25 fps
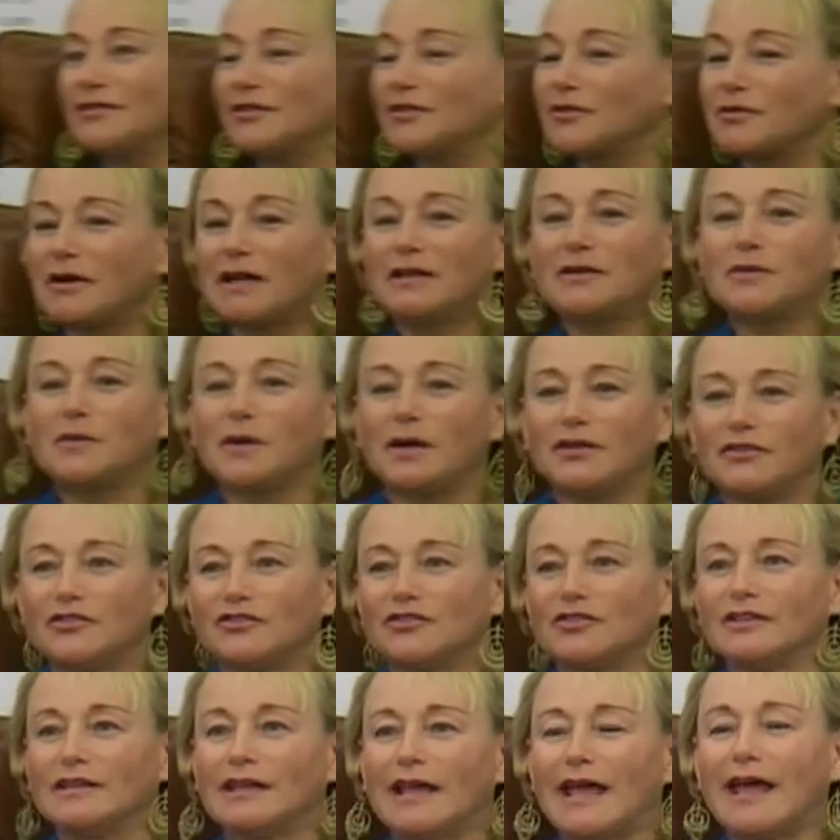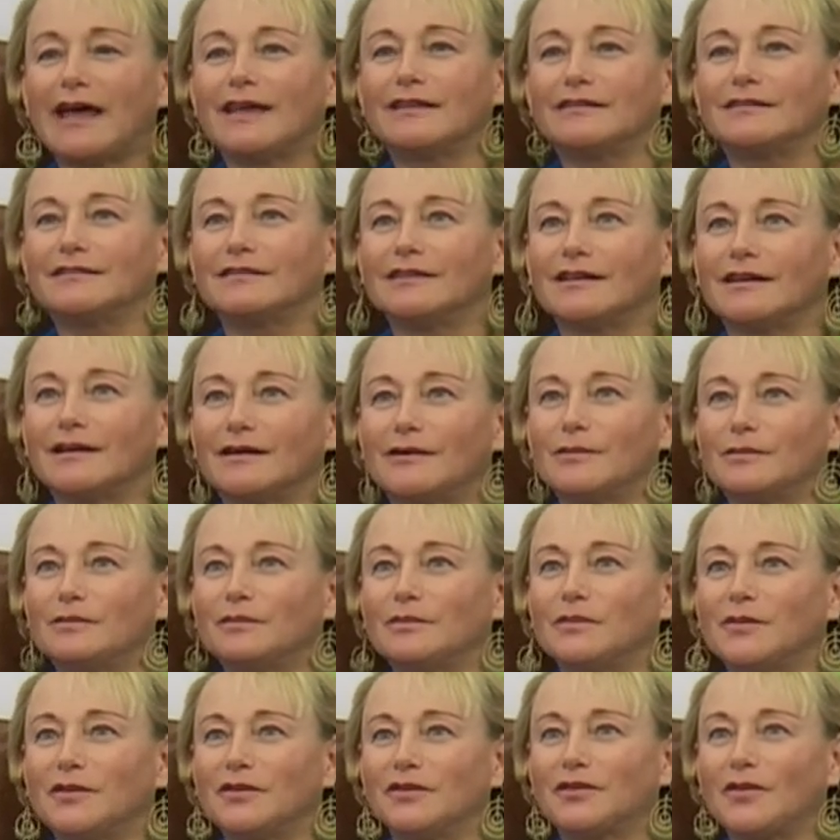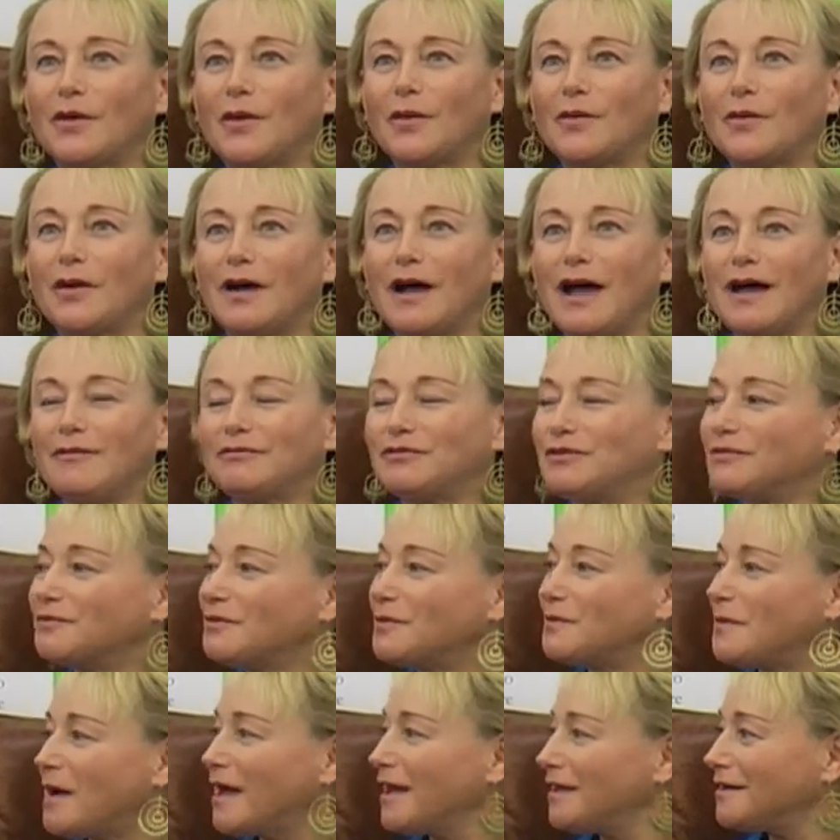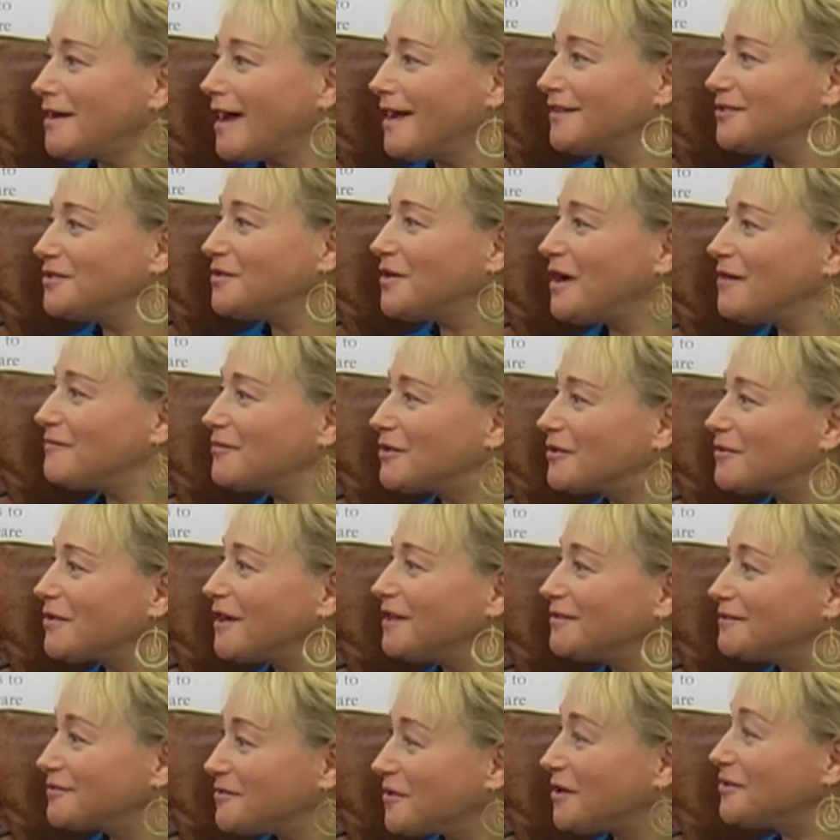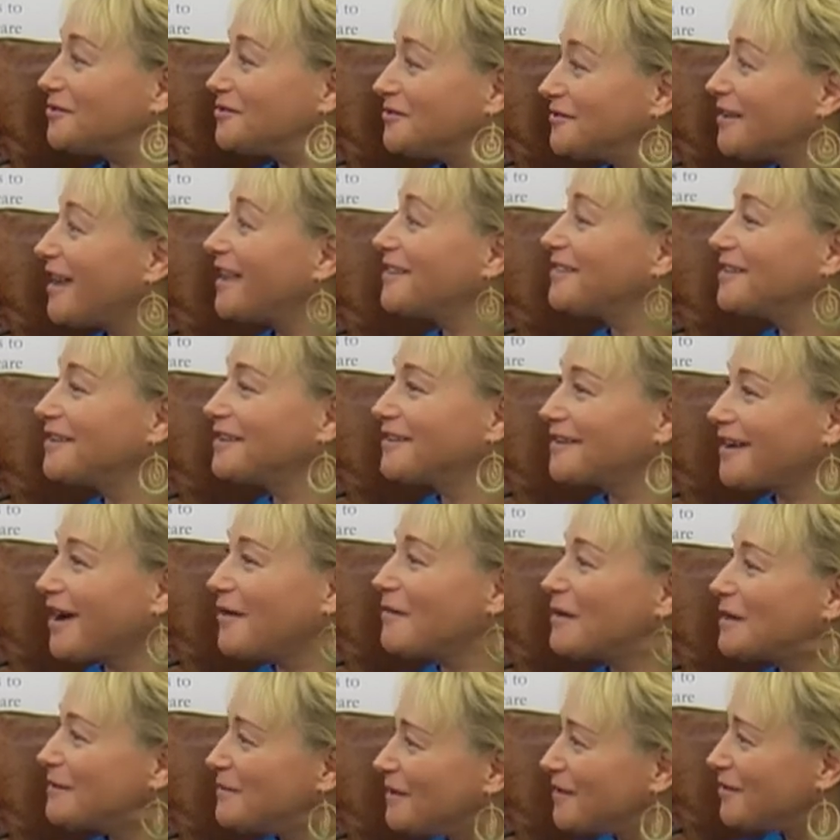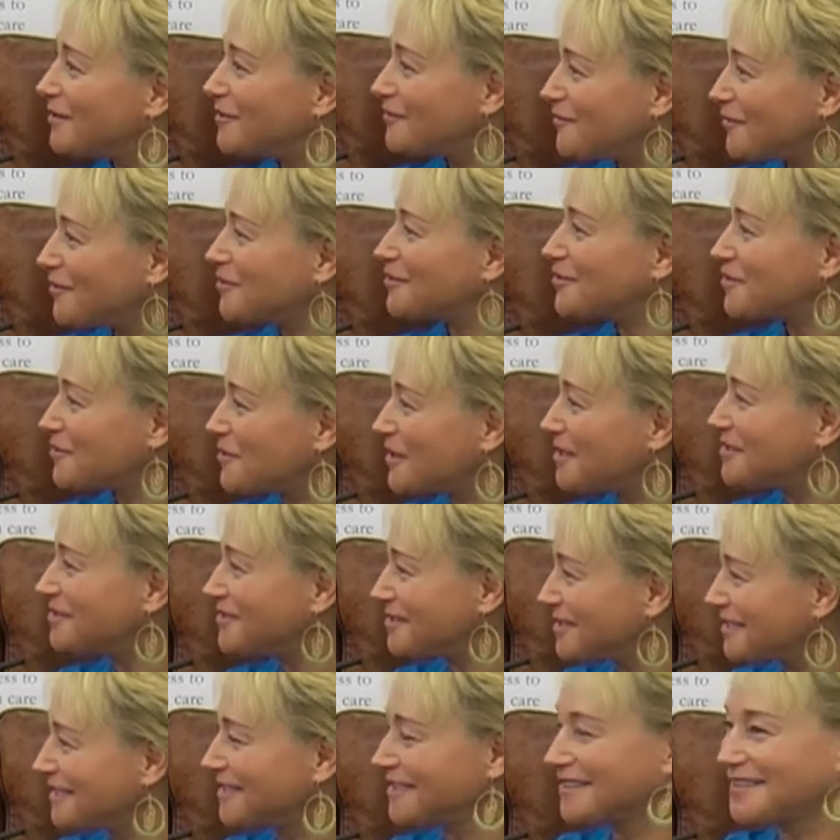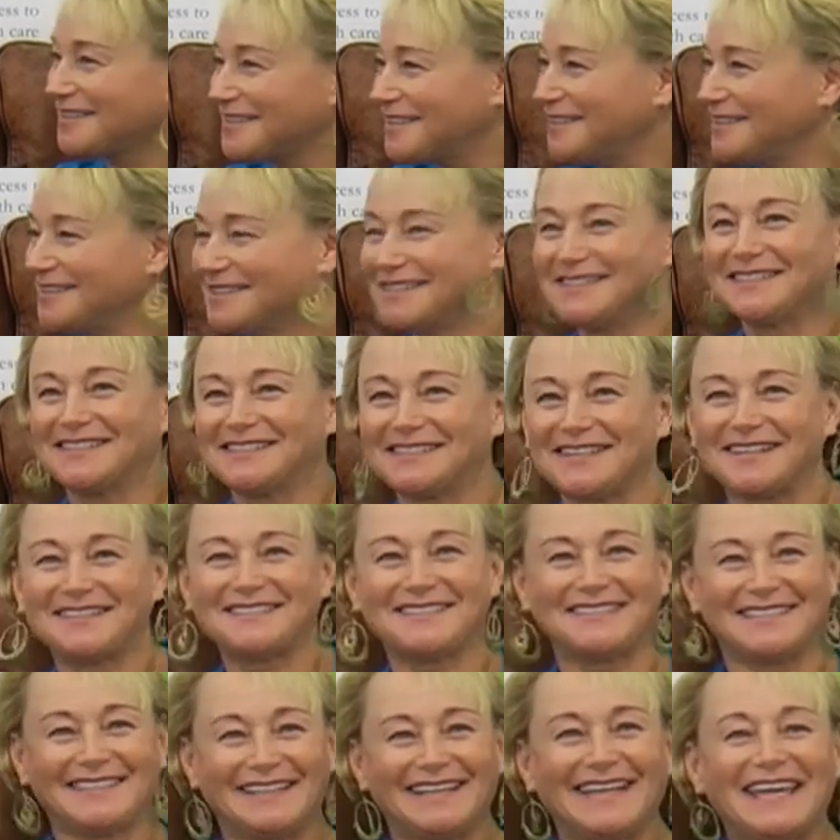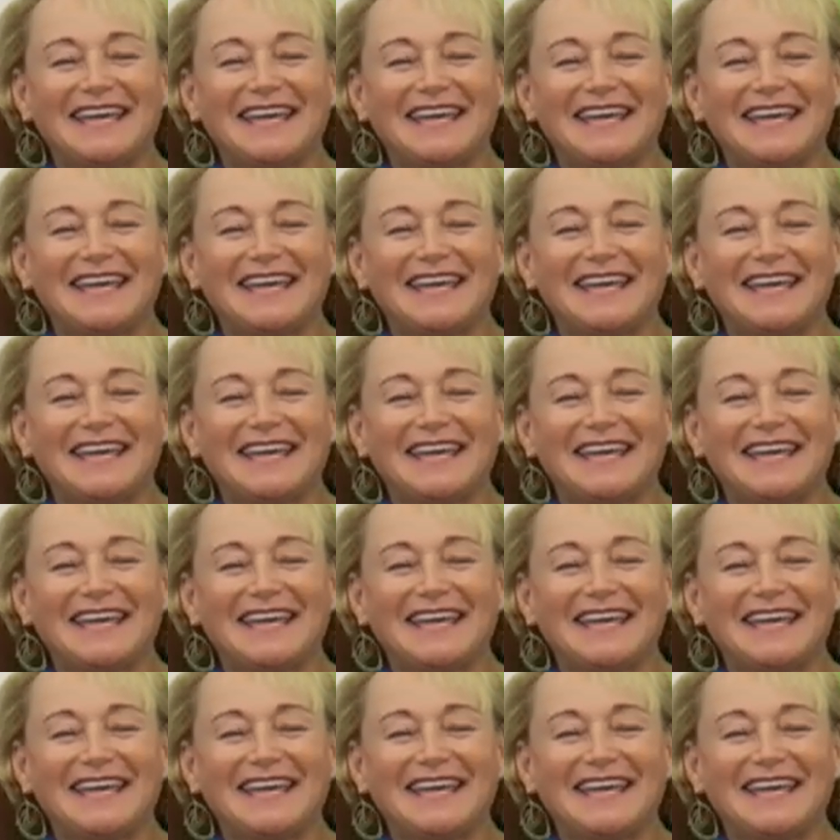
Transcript: great question, and so I have to I do have a great question. I think I want to be your first question in the discussion.